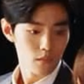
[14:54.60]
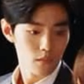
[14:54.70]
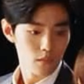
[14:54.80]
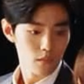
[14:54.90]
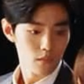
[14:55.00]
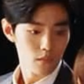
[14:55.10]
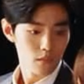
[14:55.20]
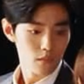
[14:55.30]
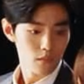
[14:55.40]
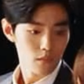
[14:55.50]

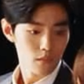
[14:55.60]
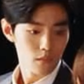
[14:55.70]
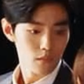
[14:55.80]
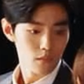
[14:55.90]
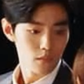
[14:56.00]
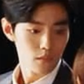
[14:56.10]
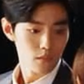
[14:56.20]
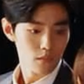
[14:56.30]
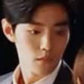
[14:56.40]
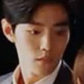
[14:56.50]

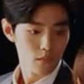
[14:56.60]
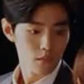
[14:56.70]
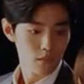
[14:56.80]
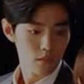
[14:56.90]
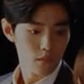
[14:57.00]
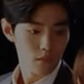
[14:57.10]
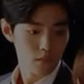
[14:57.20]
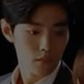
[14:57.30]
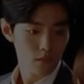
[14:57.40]
Nothing is said.